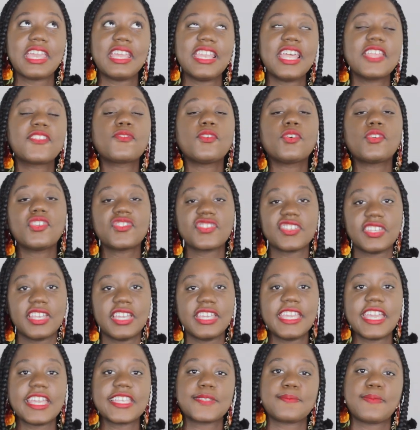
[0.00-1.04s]
let's focus on the
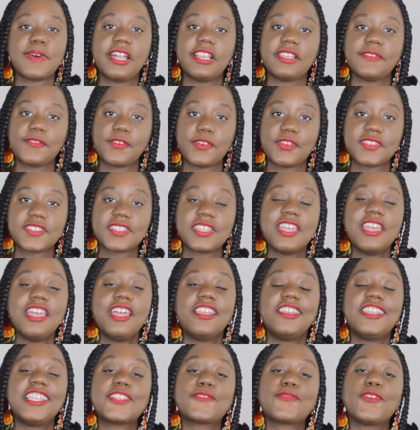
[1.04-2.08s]
yes pile first.
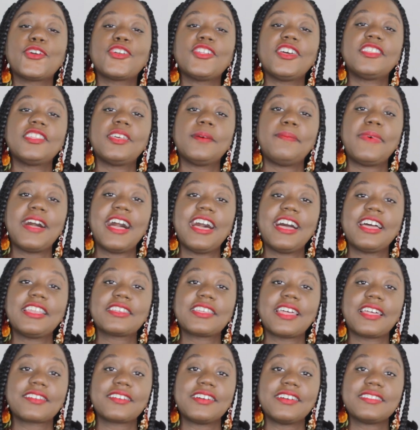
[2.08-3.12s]
Let's focus on the pile
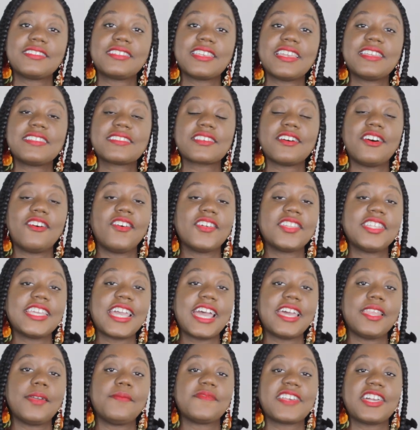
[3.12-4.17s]
that contains all the
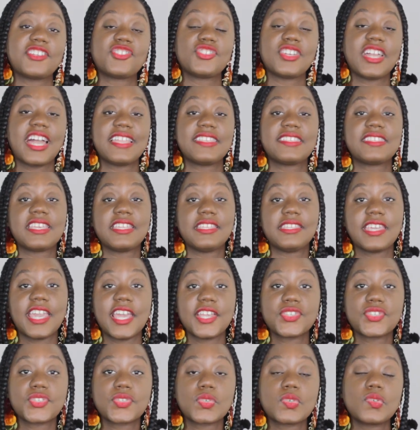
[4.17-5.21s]
items that you had said
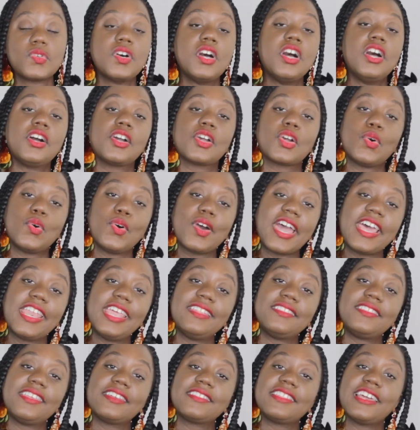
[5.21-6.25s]
yes to. Go ahead
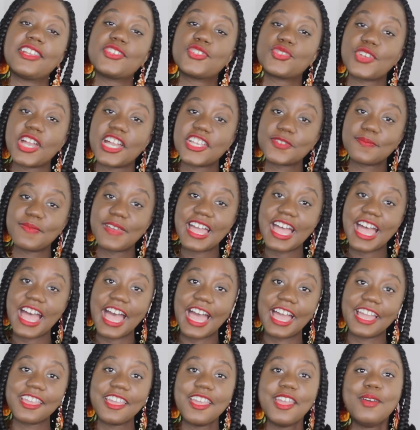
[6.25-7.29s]
and take that trash
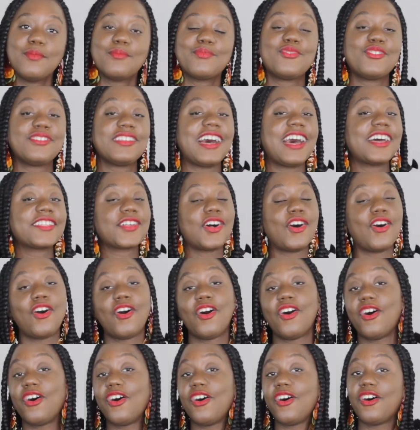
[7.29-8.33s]
bag, pull out
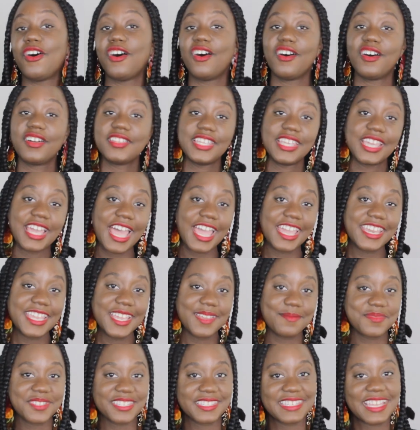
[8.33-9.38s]
all the
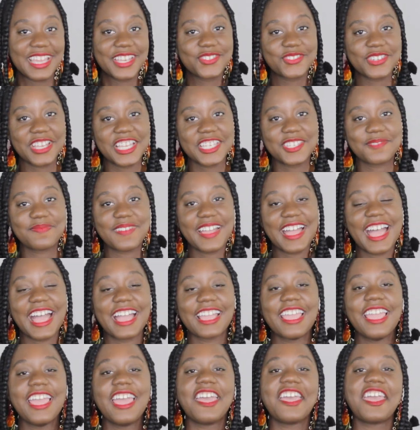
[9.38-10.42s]
items in that trash
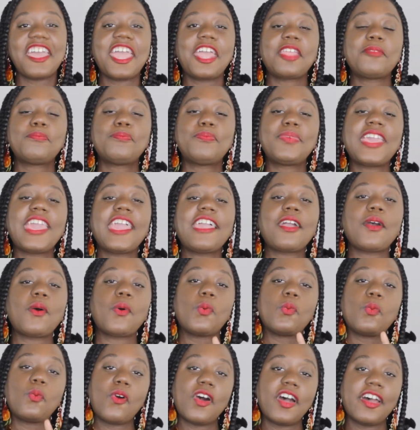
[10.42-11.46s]
bag and pick
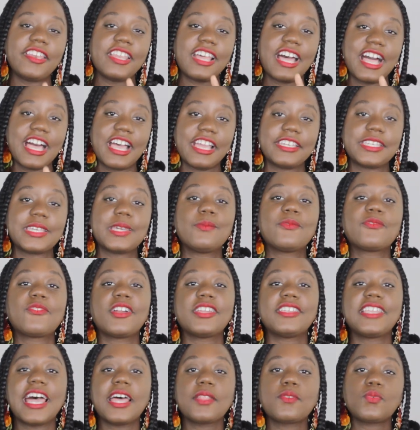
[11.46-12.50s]
one item.
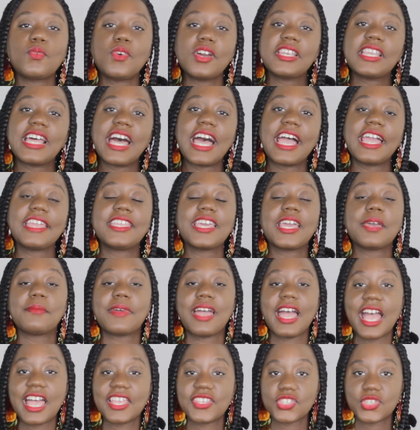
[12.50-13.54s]
For that one item,
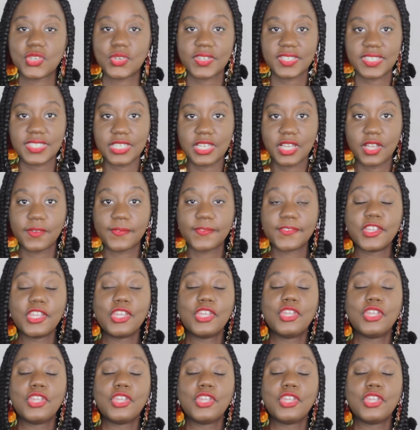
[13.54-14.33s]
ask yourself,